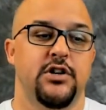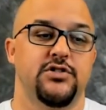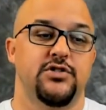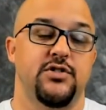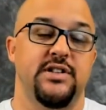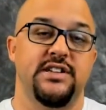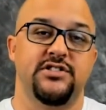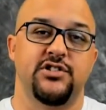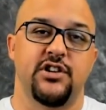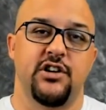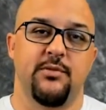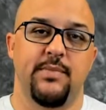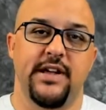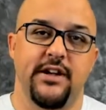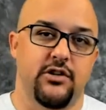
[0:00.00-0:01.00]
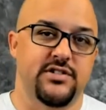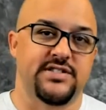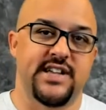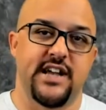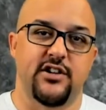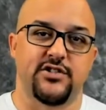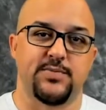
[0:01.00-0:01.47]
So these are going to be your
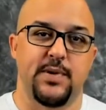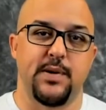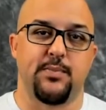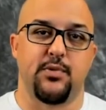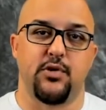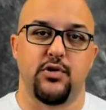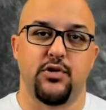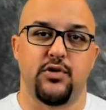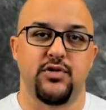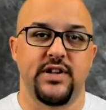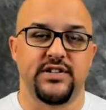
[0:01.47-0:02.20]
salespeople.